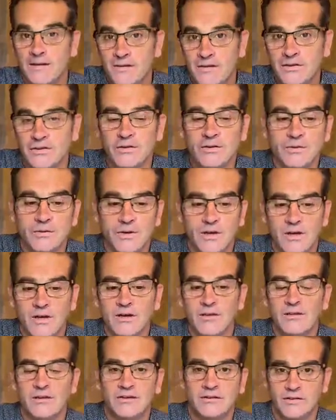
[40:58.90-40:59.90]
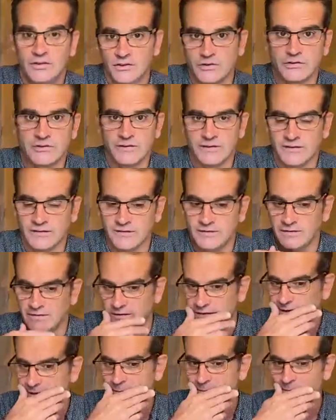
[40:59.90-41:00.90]
to the tourist,
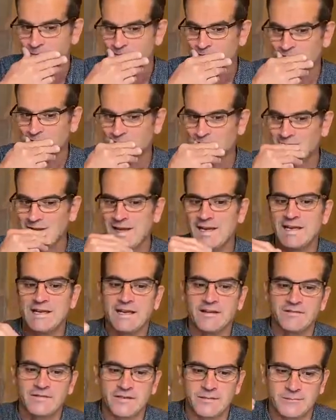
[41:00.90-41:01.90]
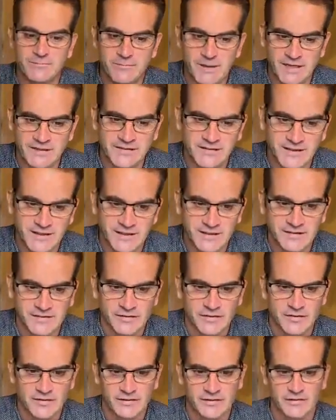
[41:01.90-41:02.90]
okay? He gives the bus keys
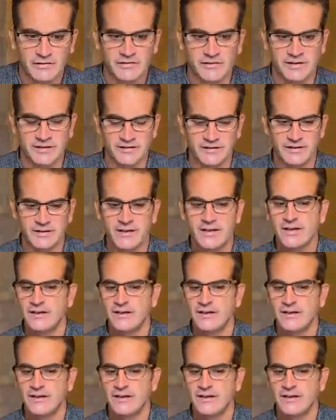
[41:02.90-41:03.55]
to the tourist,